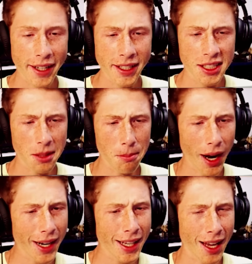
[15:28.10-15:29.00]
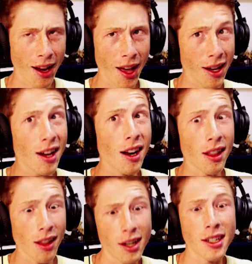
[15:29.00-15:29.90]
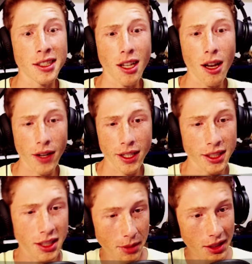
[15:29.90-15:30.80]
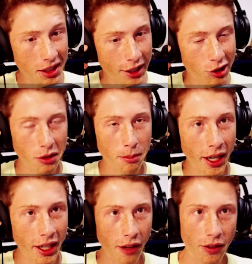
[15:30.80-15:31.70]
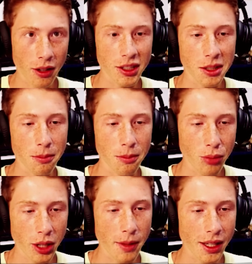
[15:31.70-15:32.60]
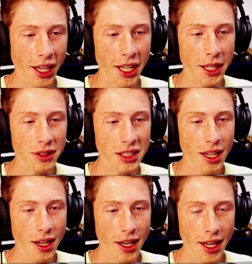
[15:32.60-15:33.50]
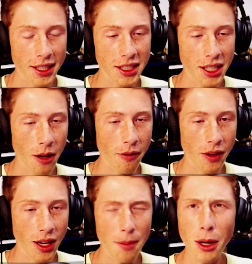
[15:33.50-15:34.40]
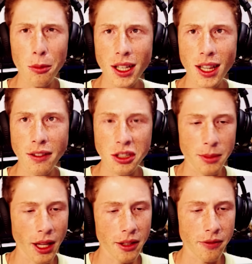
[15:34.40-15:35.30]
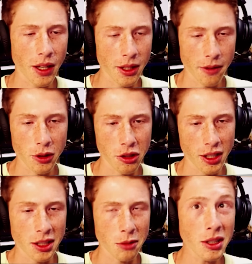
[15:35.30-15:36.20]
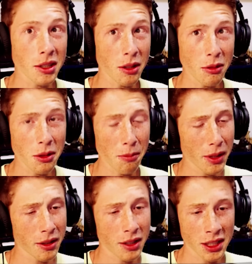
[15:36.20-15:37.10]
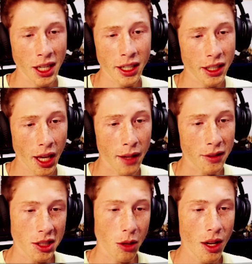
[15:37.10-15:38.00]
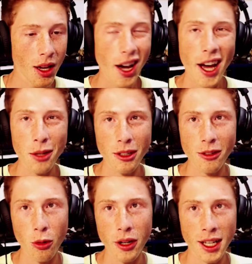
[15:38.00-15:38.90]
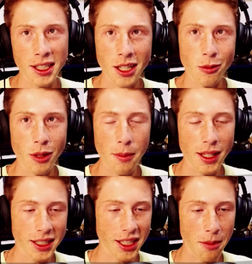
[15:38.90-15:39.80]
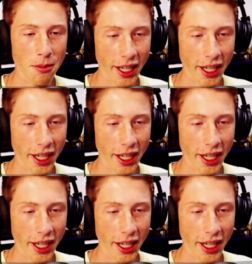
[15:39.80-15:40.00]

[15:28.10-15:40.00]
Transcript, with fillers: I did some mining and I got a lot of stuff. I did some insane strip mining. I found some pretty big caves and stuff. I might want to live stream that in the future because it was a big exciting cave. So I didn't want to record it because I don't want to make this like